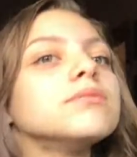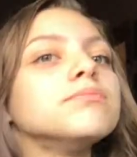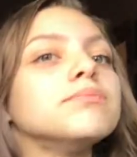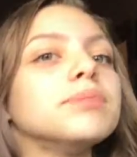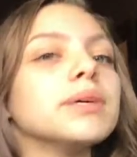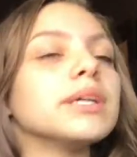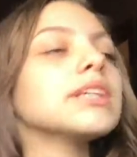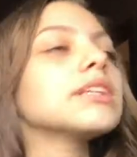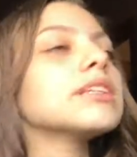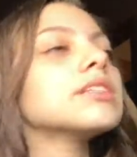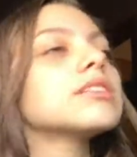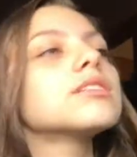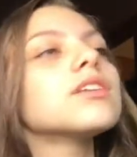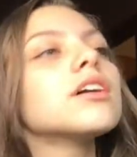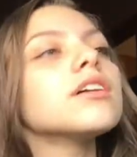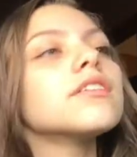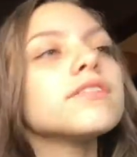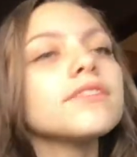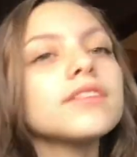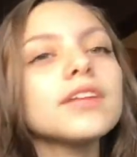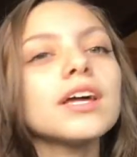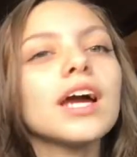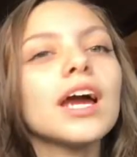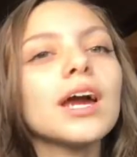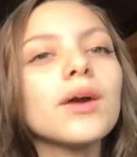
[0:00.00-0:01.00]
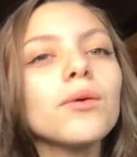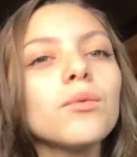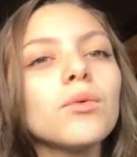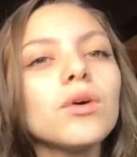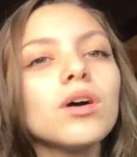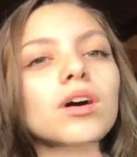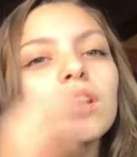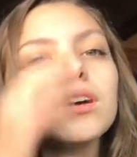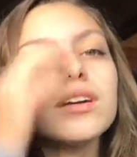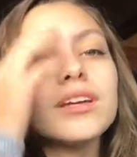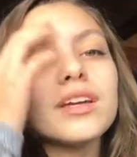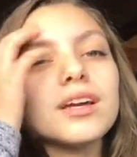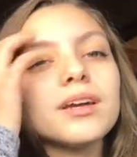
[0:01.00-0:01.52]
big stuff that I
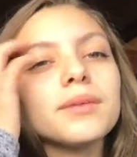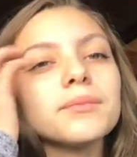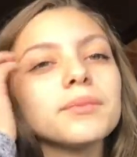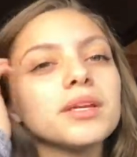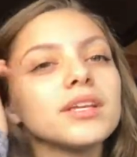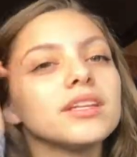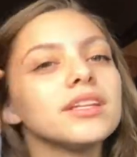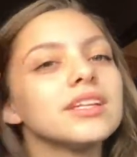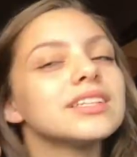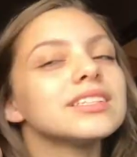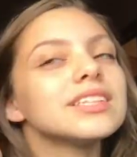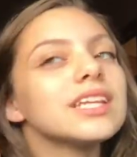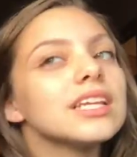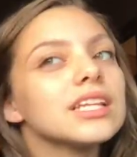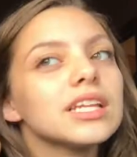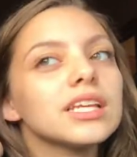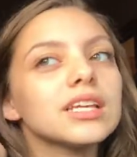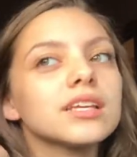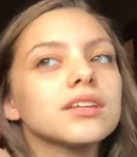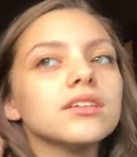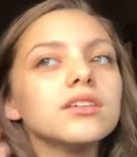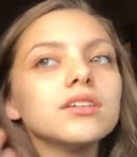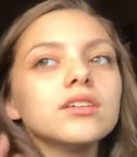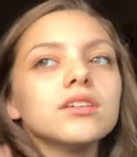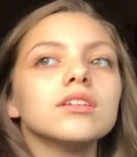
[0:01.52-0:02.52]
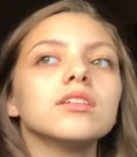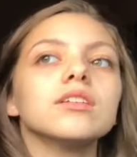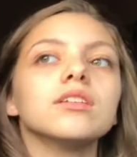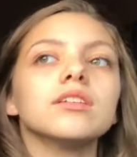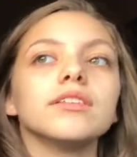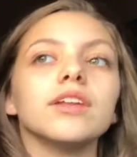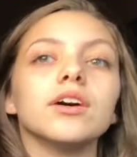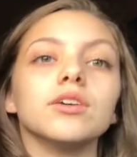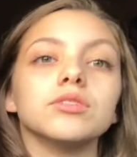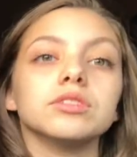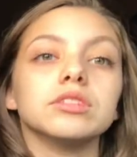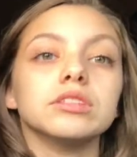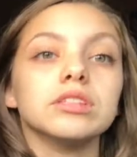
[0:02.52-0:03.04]
want. I mean, it's not like
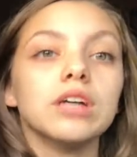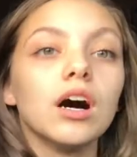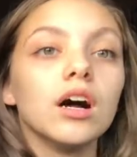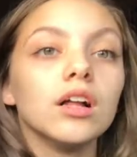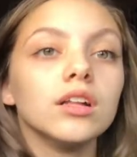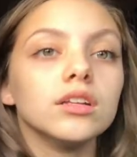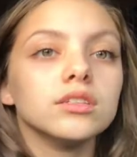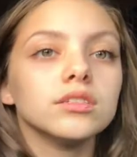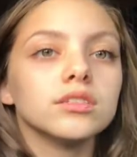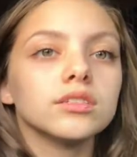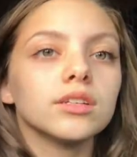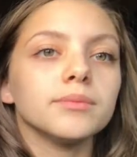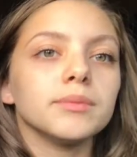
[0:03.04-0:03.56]
$1,000.